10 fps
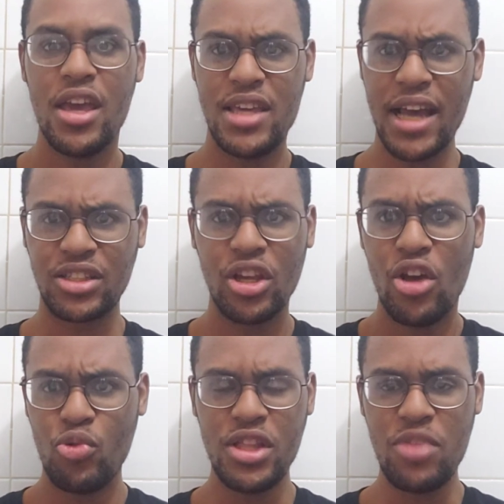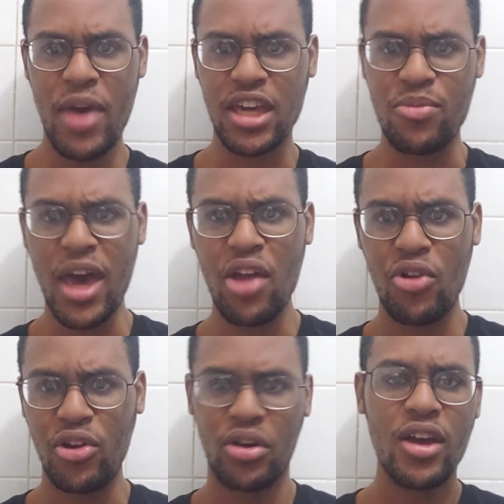yes, we need
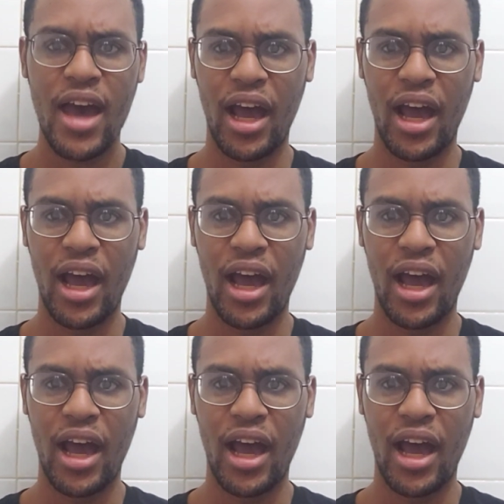Mechamaru,